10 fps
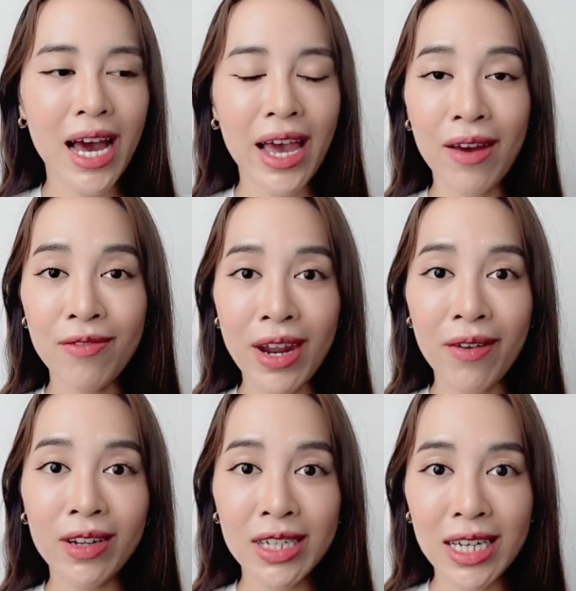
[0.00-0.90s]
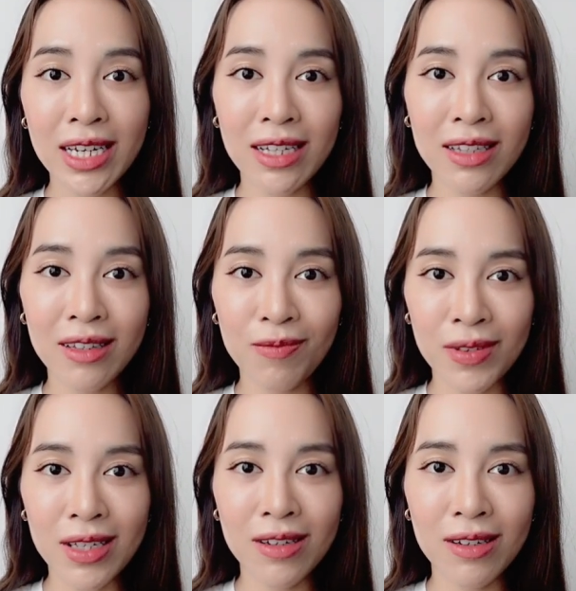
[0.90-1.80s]
I have never taken
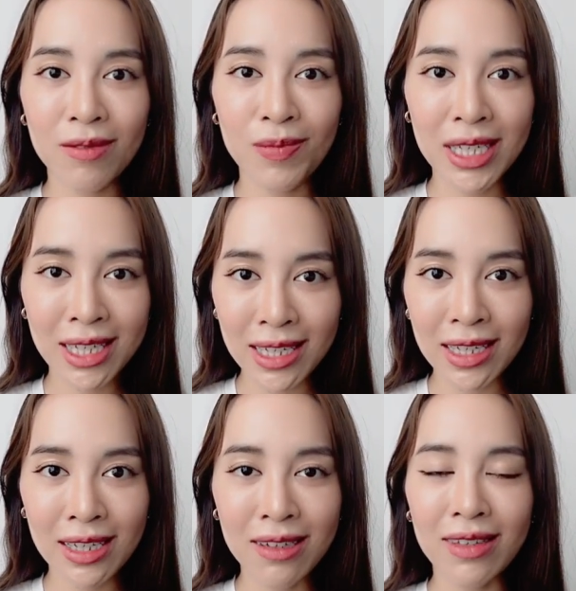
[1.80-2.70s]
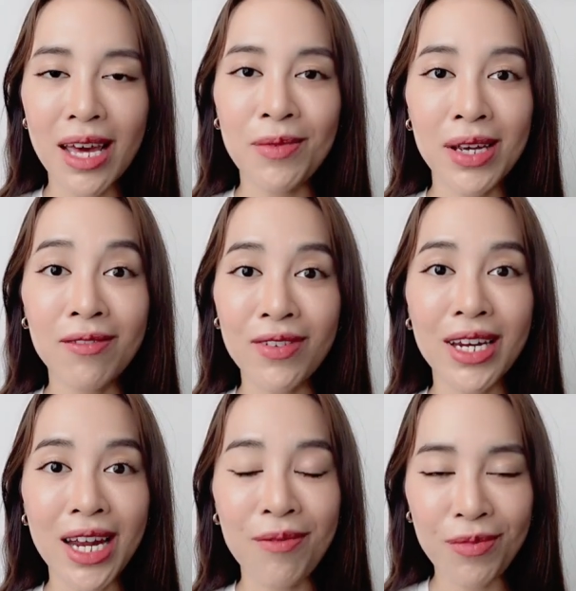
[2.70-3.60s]
the PTE exam in
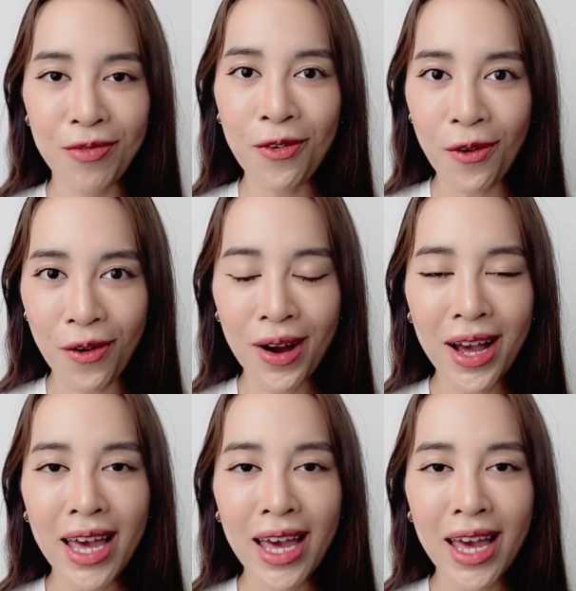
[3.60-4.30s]
Vietnam before.